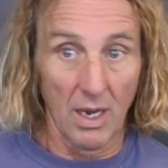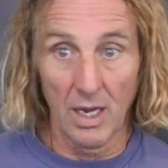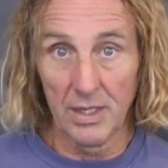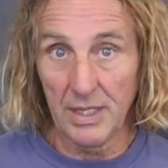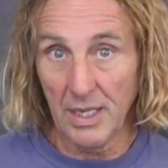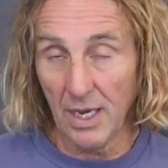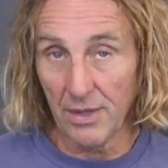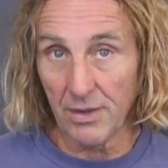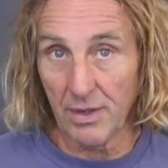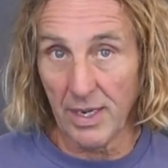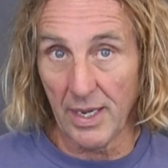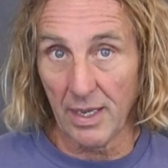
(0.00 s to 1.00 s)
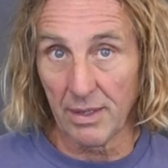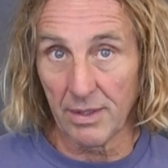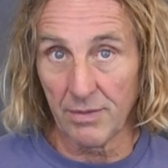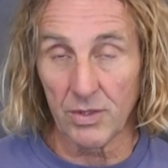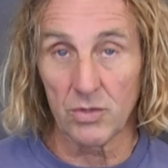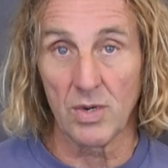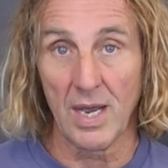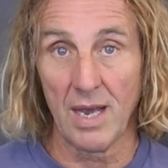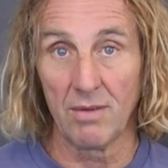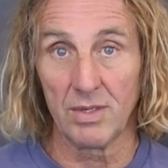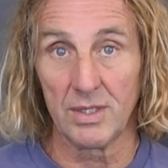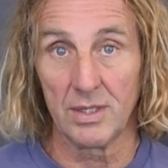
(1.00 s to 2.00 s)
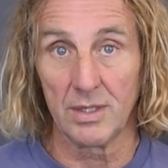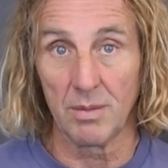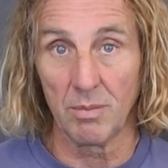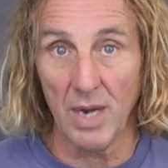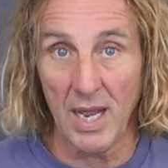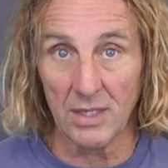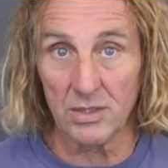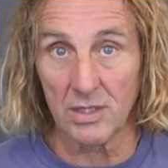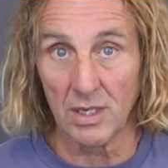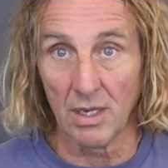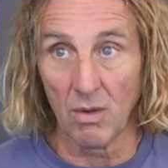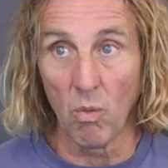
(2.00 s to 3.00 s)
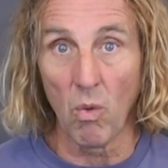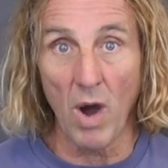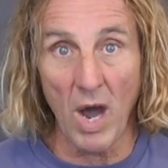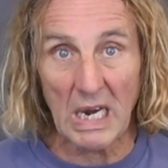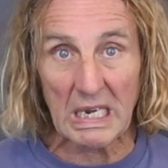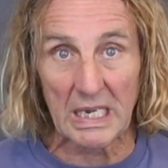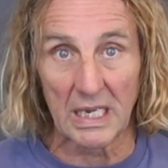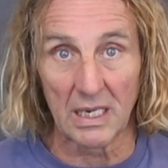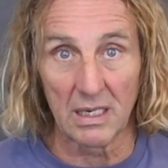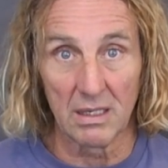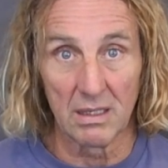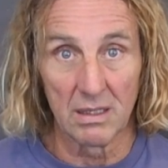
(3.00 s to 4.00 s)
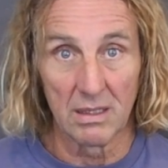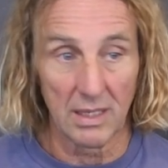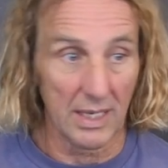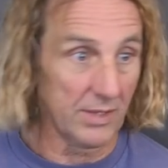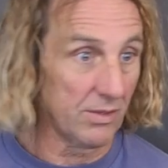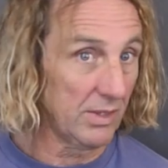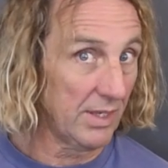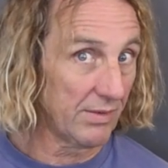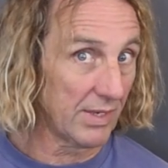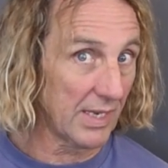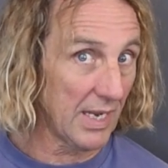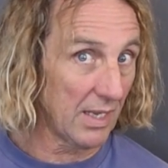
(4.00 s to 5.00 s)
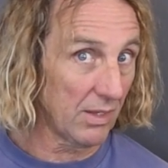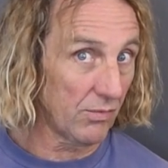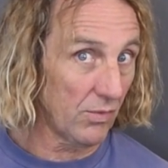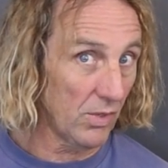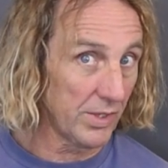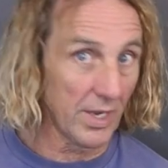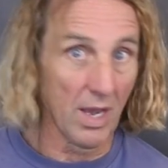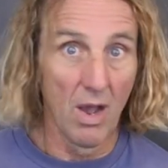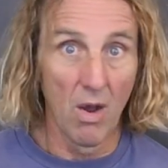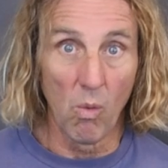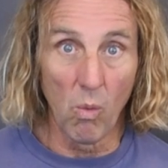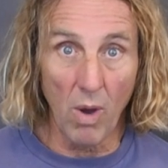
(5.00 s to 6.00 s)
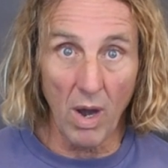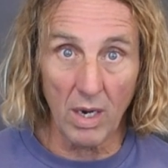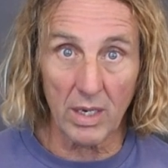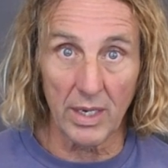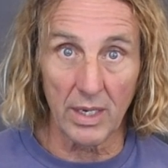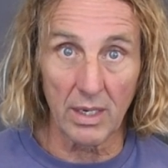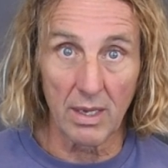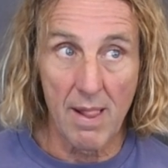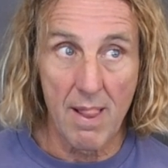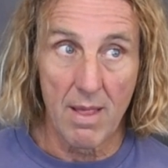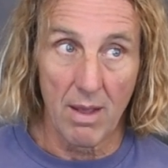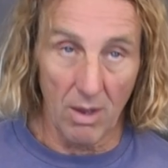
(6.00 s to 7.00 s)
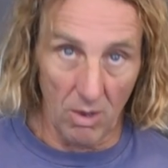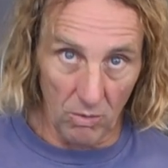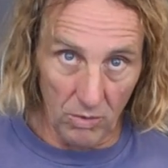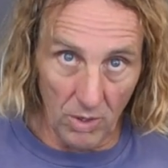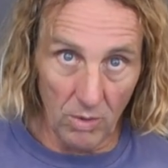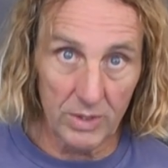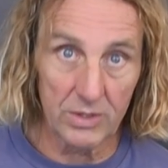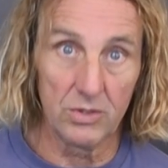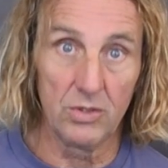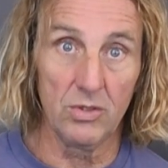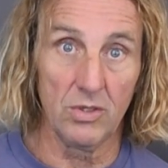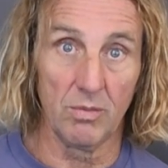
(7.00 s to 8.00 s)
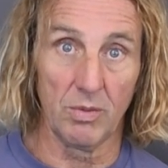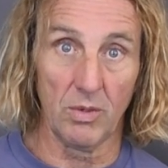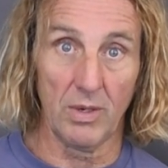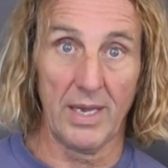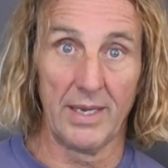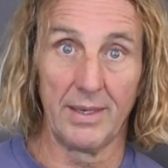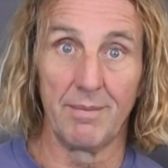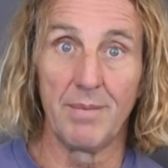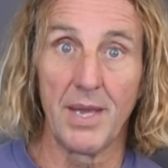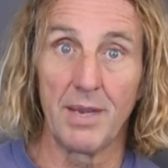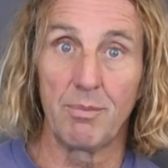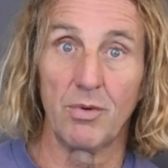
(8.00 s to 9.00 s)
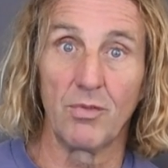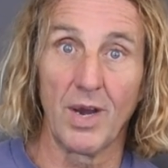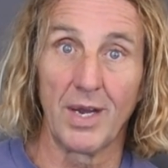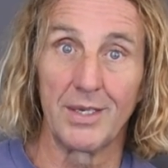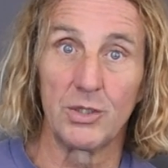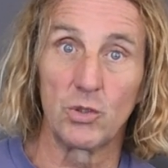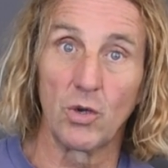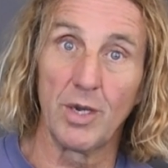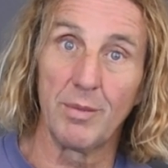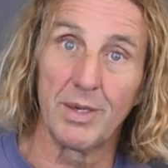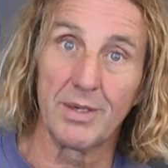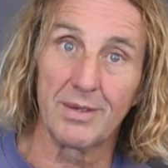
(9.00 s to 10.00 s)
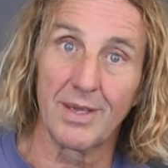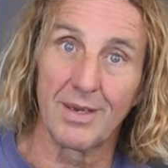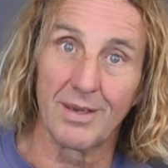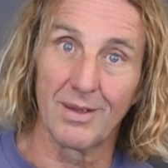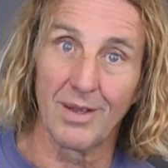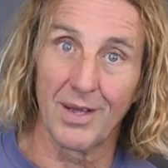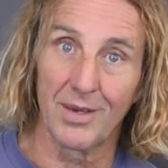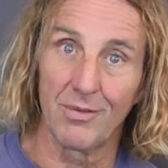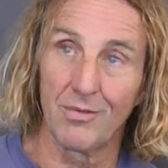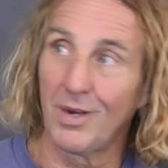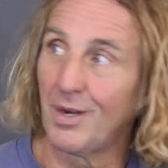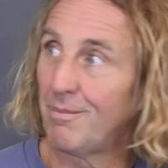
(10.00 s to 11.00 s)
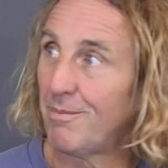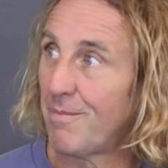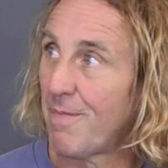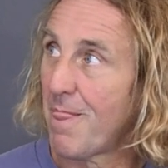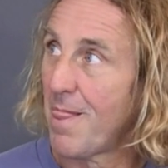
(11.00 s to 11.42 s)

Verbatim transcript: On the other hand, if you're traveling to Nebraska walking and you live in California, walking, although it's doable and it may provide enjoyment and a lot of um,